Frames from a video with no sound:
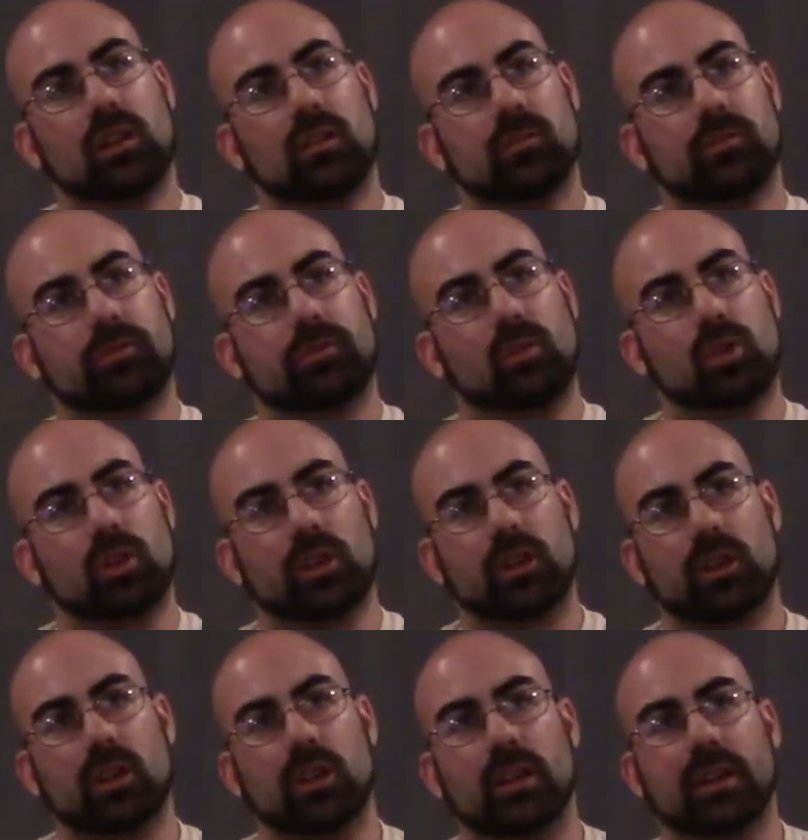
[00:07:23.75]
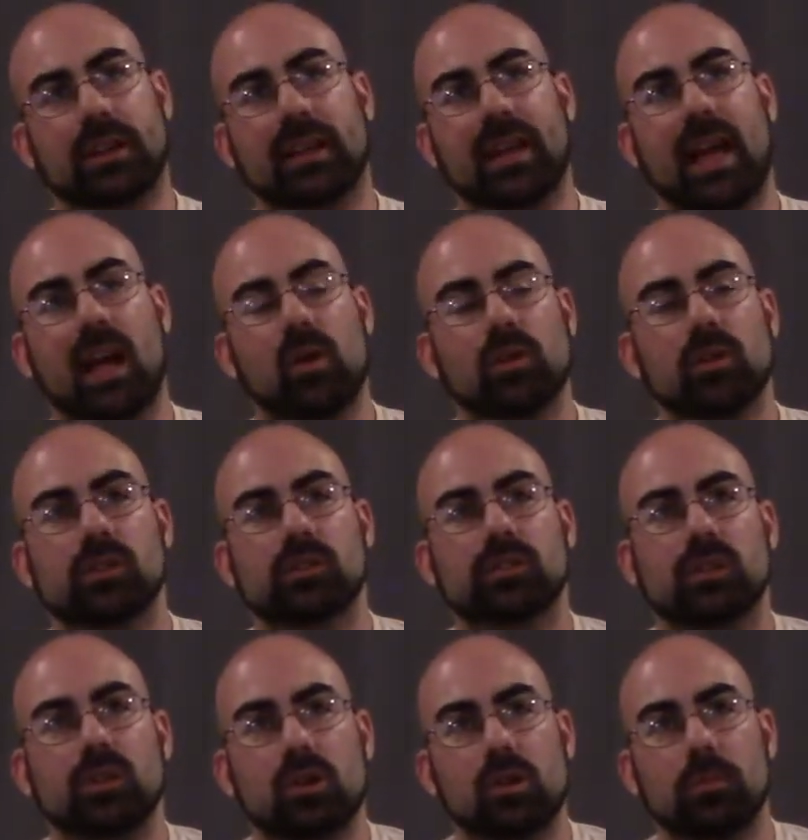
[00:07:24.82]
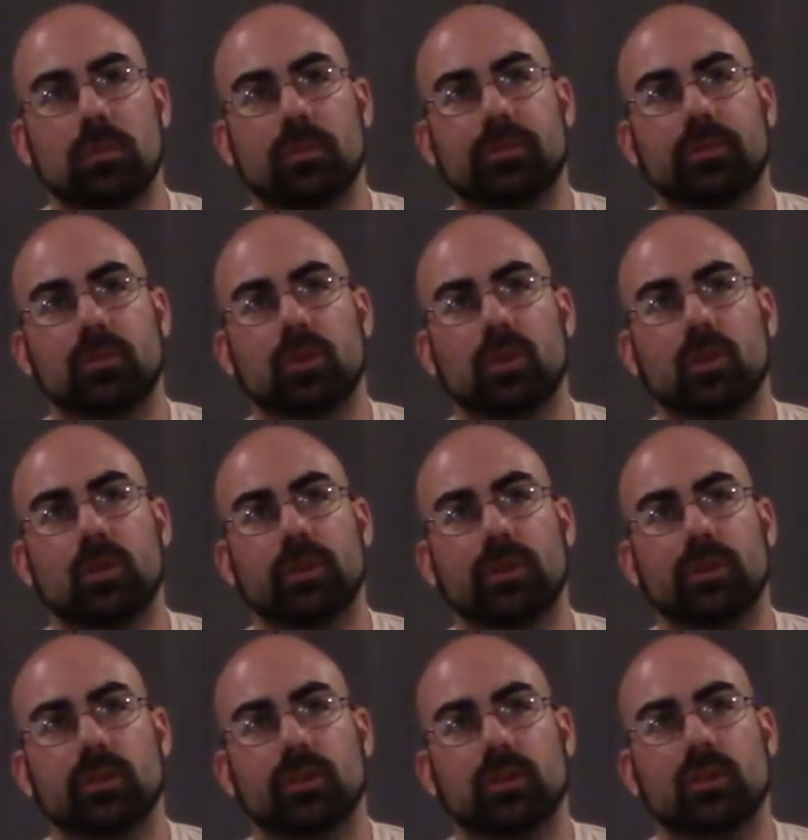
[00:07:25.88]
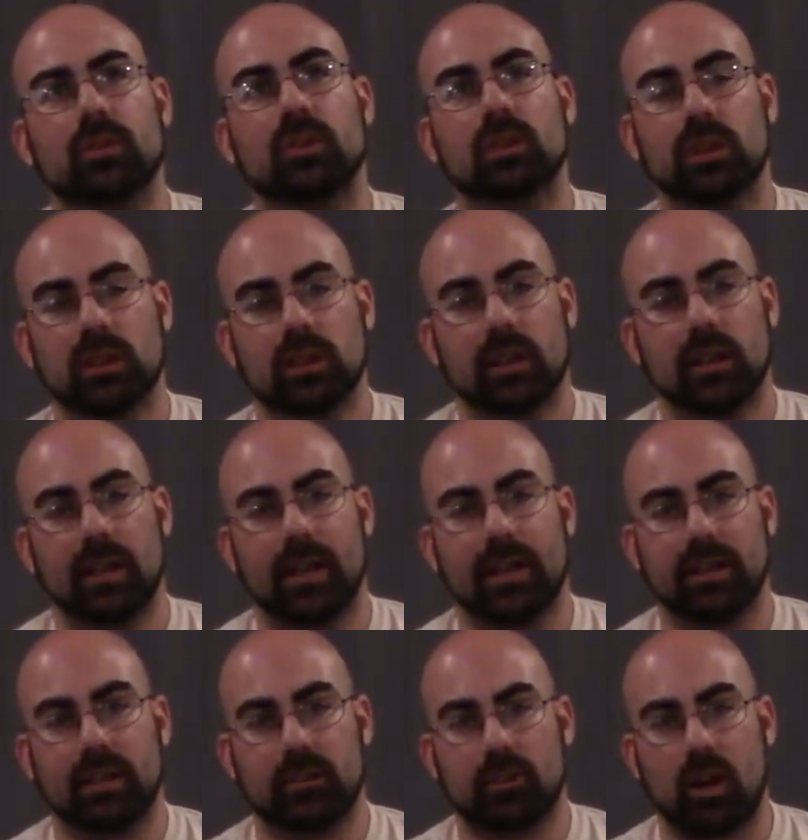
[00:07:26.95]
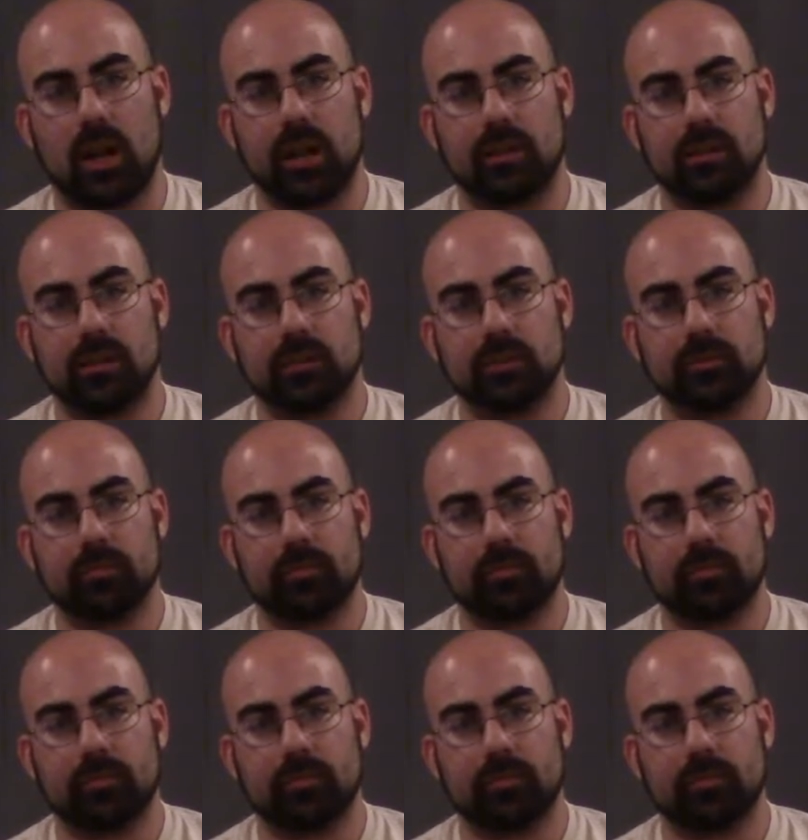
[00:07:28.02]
for like an hour or so before we do any grinding.